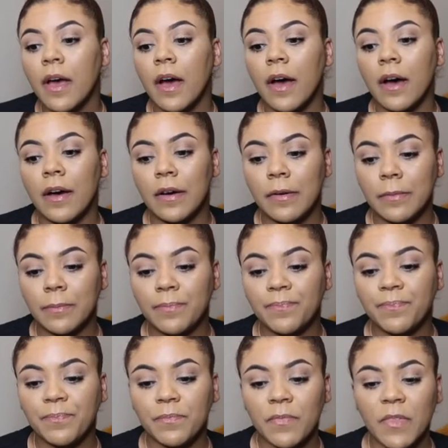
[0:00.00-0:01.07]

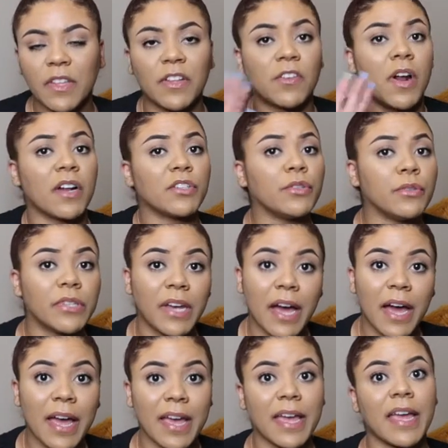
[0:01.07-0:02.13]
They're not too
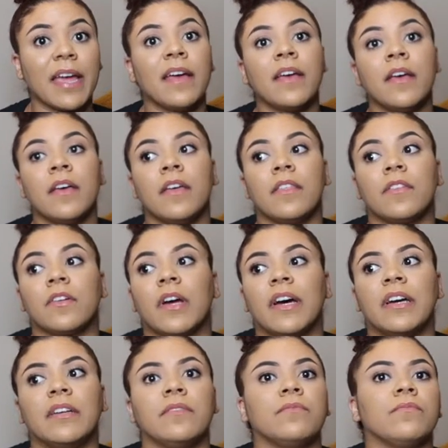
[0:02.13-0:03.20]
tight. They're
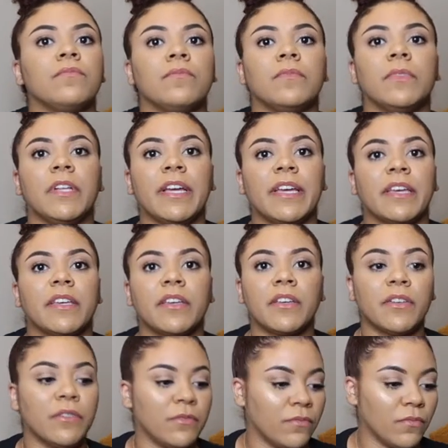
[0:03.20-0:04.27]
not like
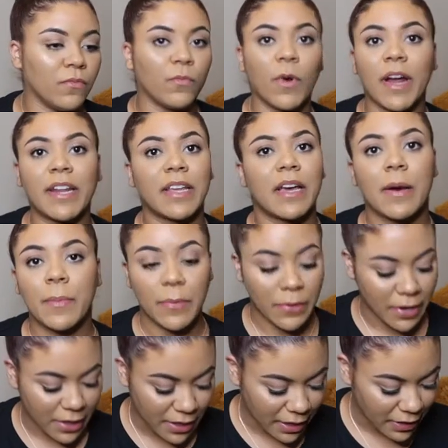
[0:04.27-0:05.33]
riding up or
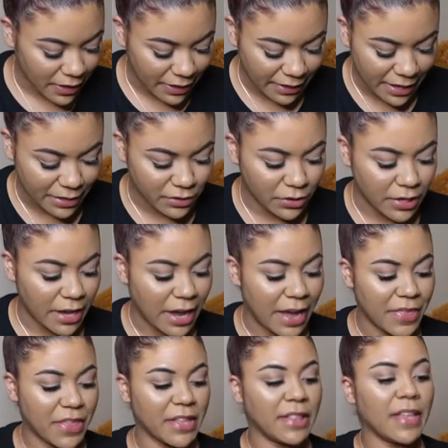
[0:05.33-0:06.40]
anything like that. So yeah,
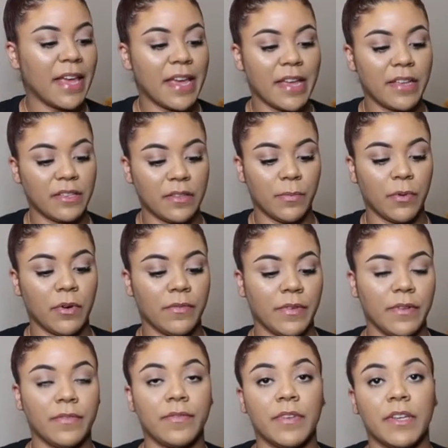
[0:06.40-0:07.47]
I think the 8 is the
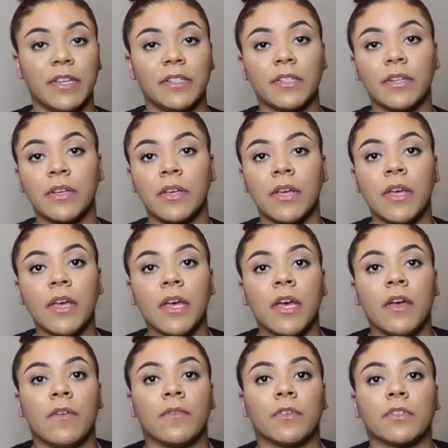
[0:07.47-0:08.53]
perfect fit
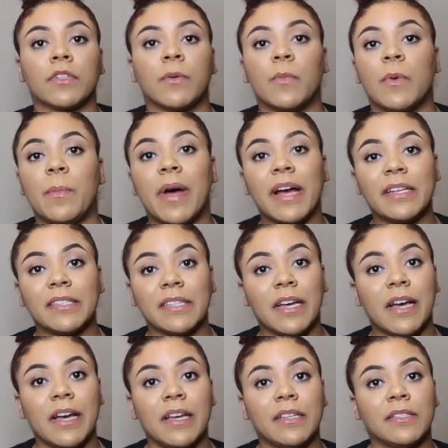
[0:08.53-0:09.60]
for someone my
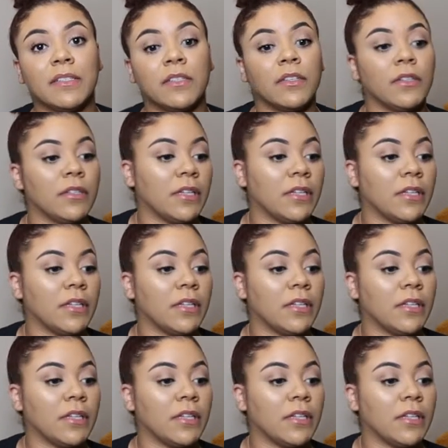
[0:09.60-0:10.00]
size.